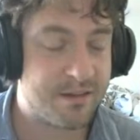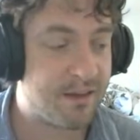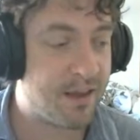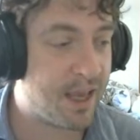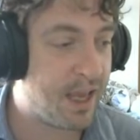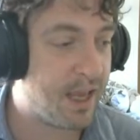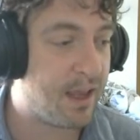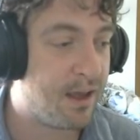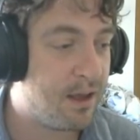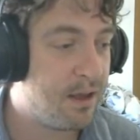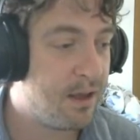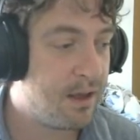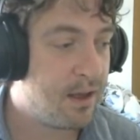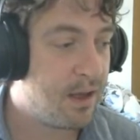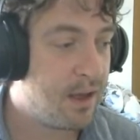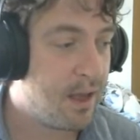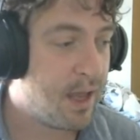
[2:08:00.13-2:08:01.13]
to hear,
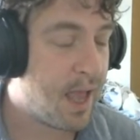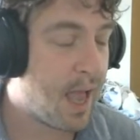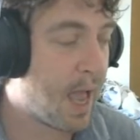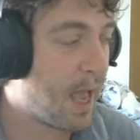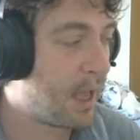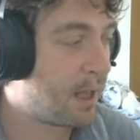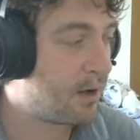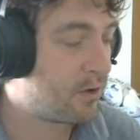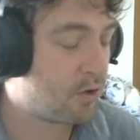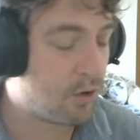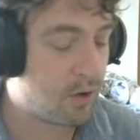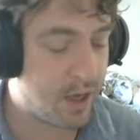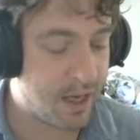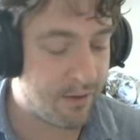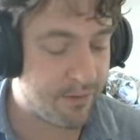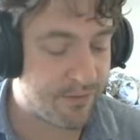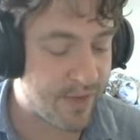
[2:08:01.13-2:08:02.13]
and
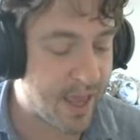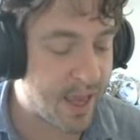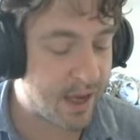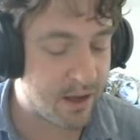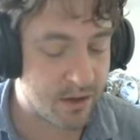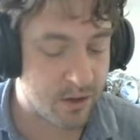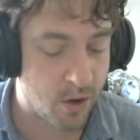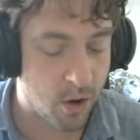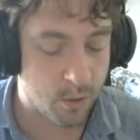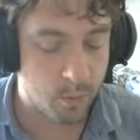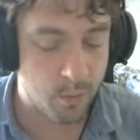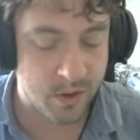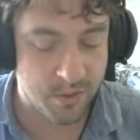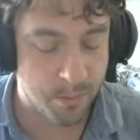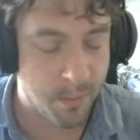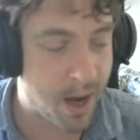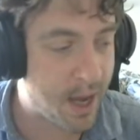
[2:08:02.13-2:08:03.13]
if they had gone
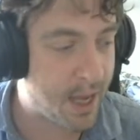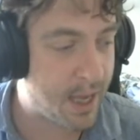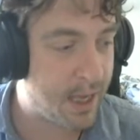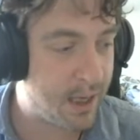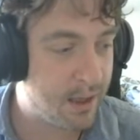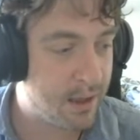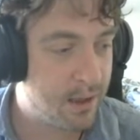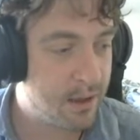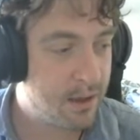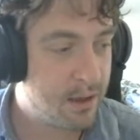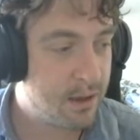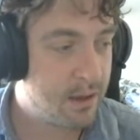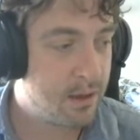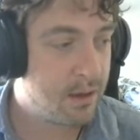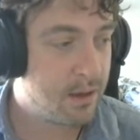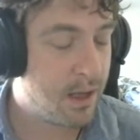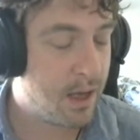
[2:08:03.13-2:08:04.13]
with my
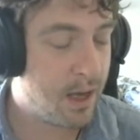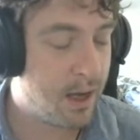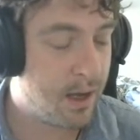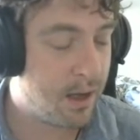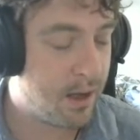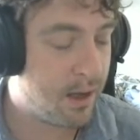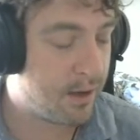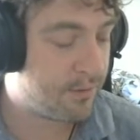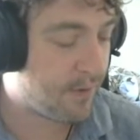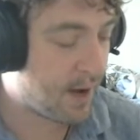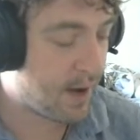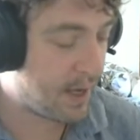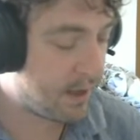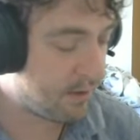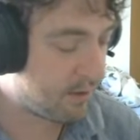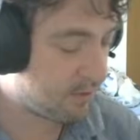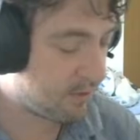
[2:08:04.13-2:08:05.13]

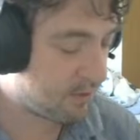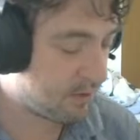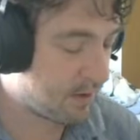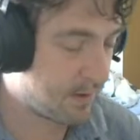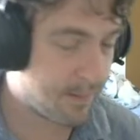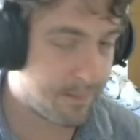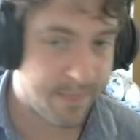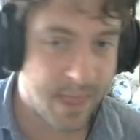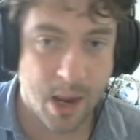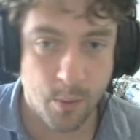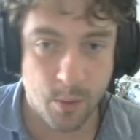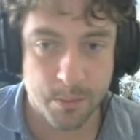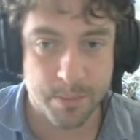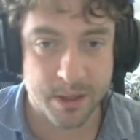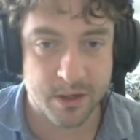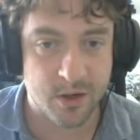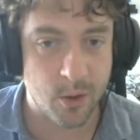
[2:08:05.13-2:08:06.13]
advice, they would
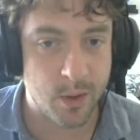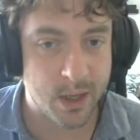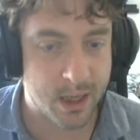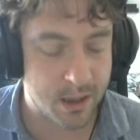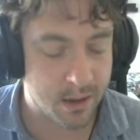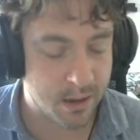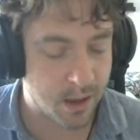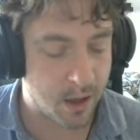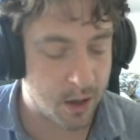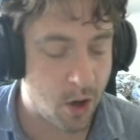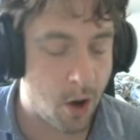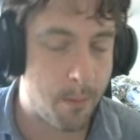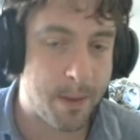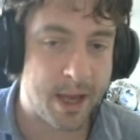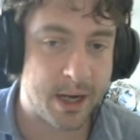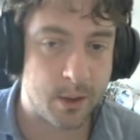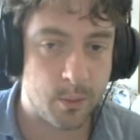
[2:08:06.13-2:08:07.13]
be doing a lot
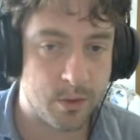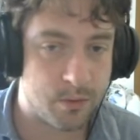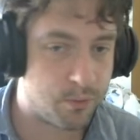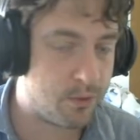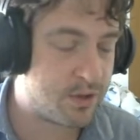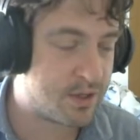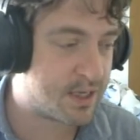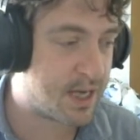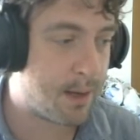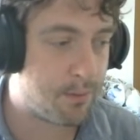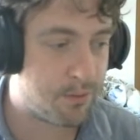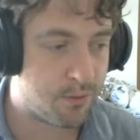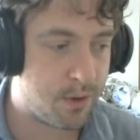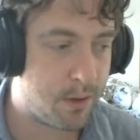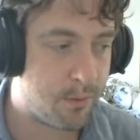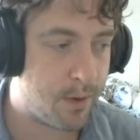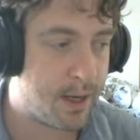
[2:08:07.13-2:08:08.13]
better with RuneScape
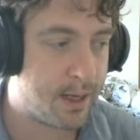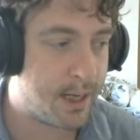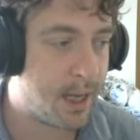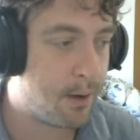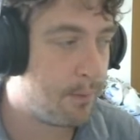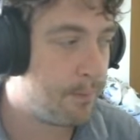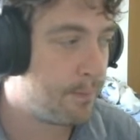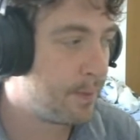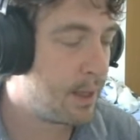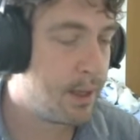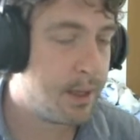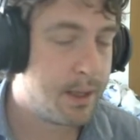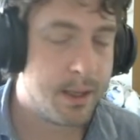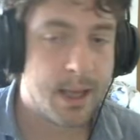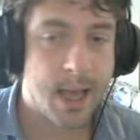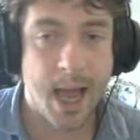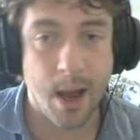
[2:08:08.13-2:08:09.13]
3 right now.
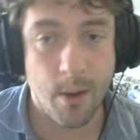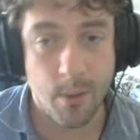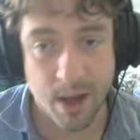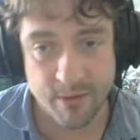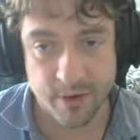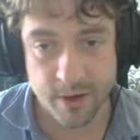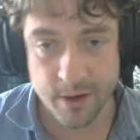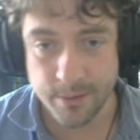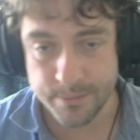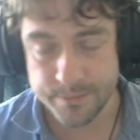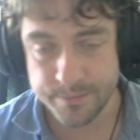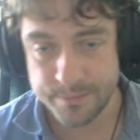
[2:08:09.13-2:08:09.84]
However,